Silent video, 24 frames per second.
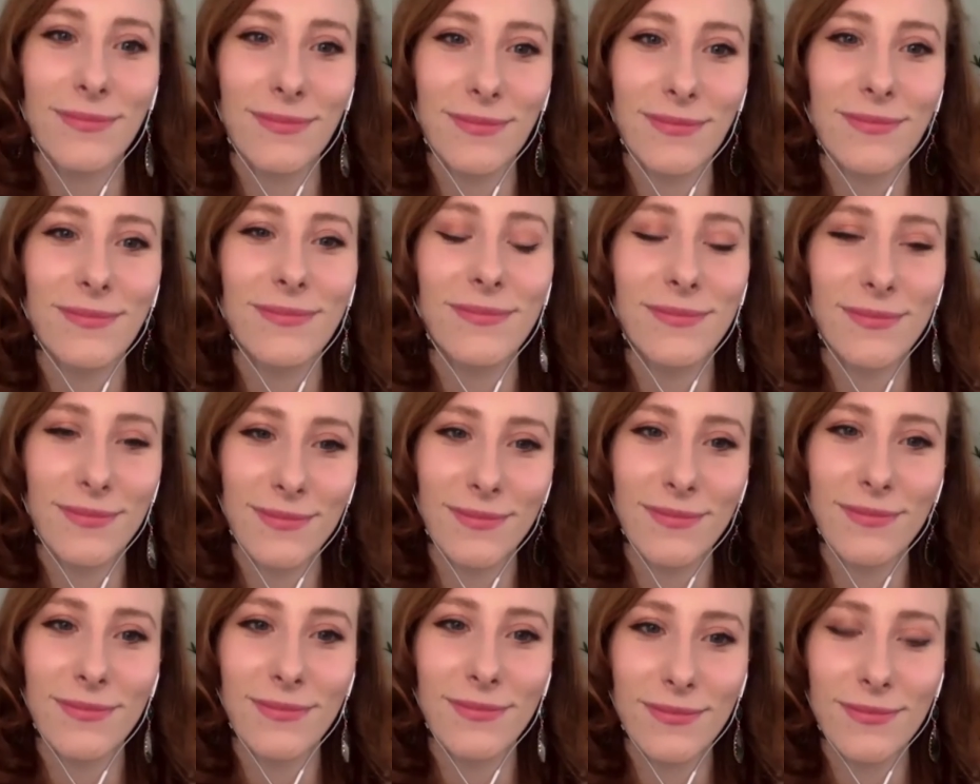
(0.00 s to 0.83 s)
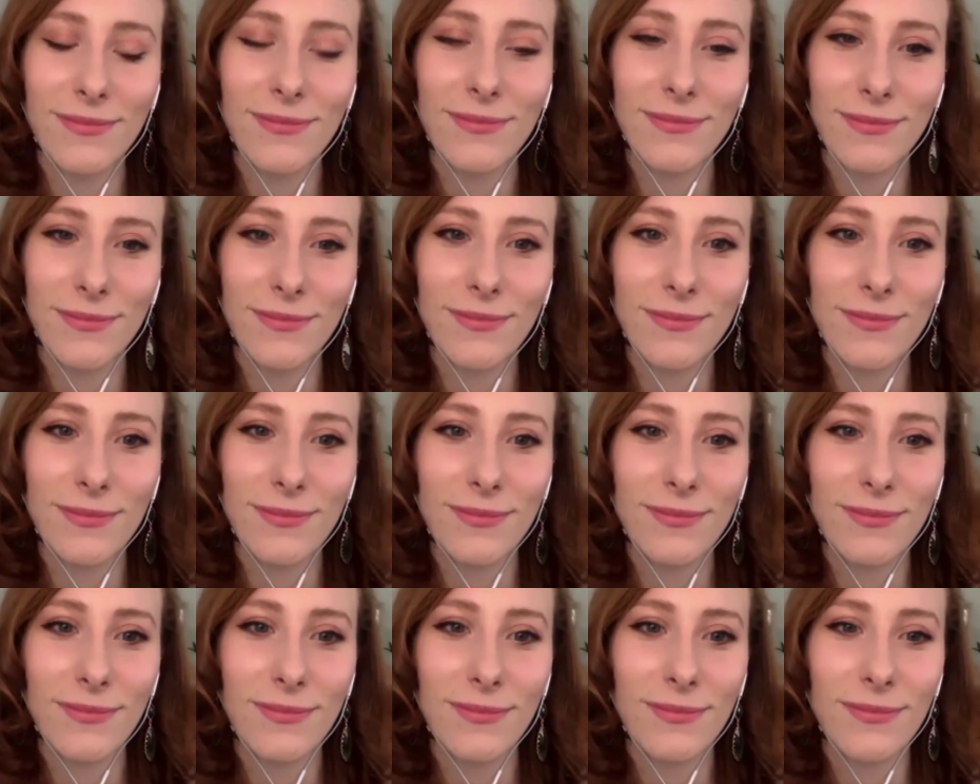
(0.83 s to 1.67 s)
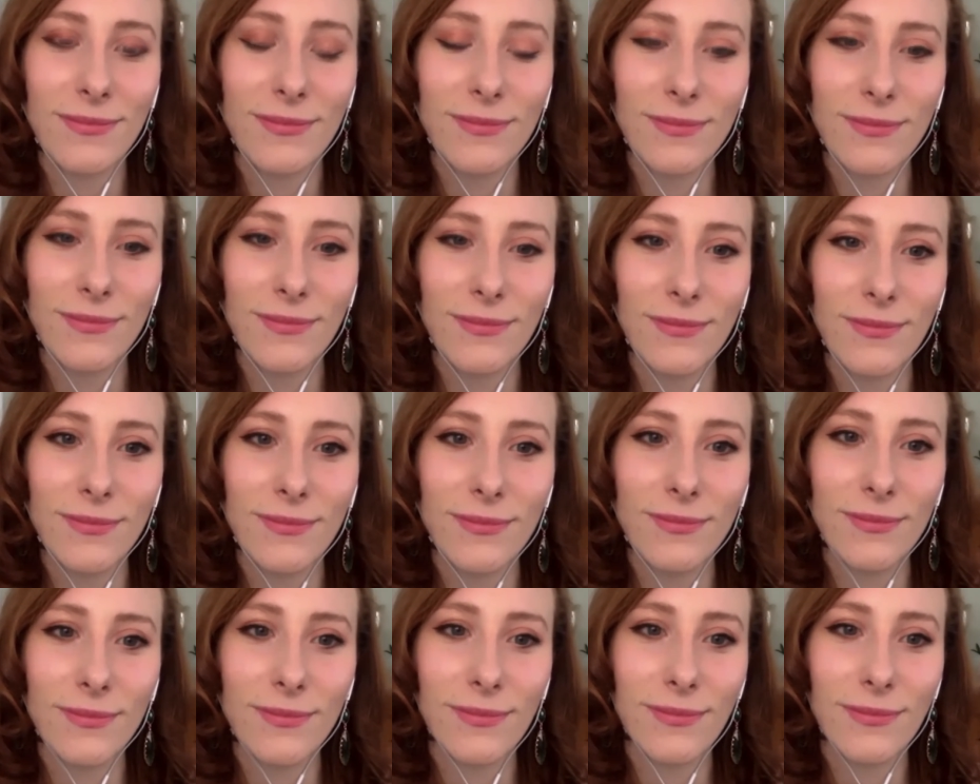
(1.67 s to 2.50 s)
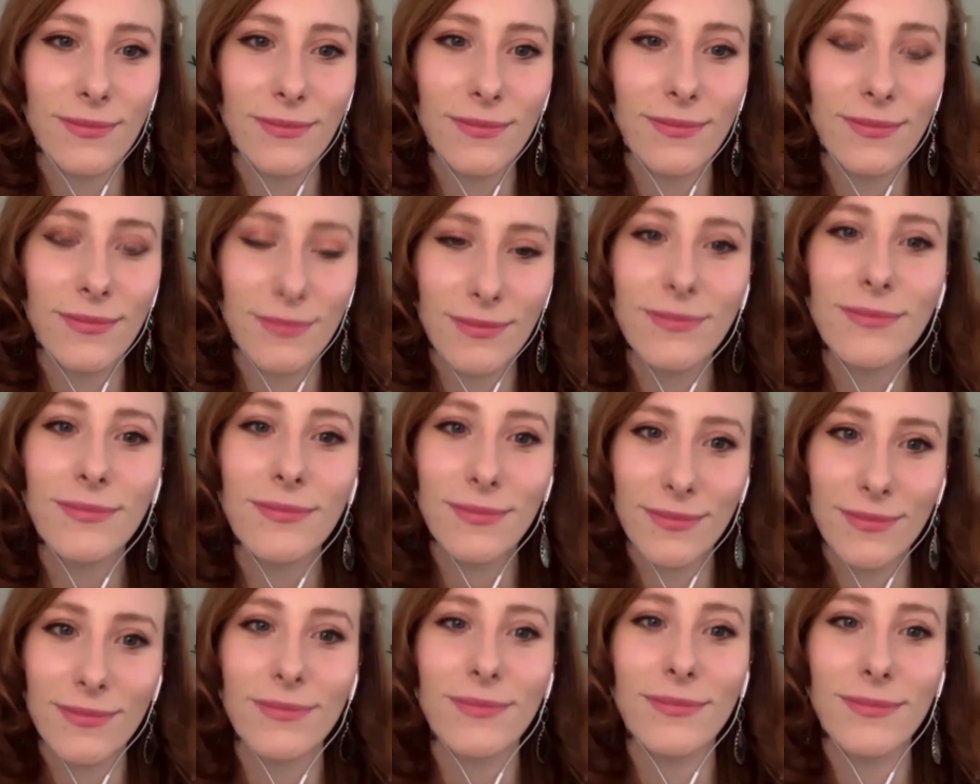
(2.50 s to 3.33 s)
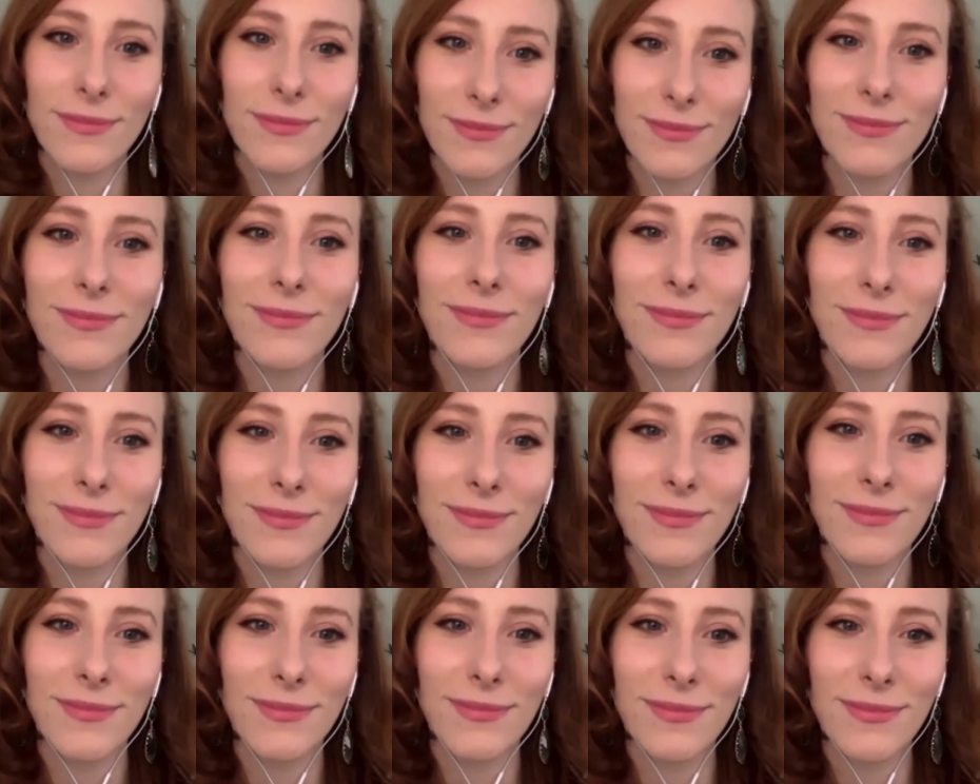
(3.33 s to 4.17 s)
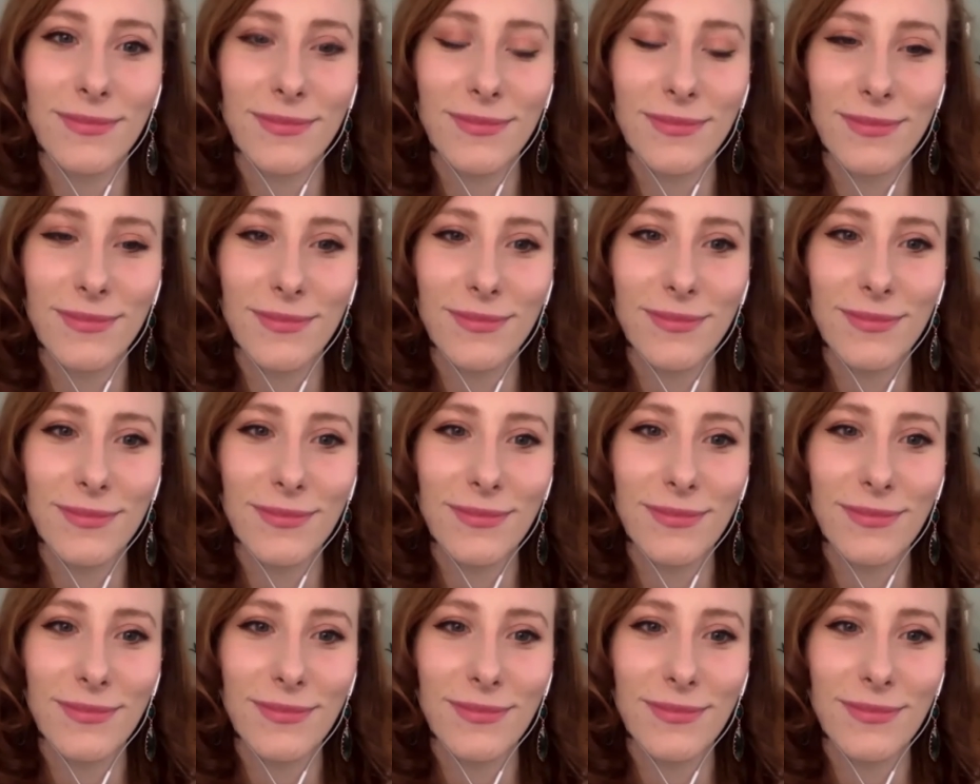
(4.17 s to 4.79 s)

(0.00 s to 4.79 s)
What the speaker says: (silent)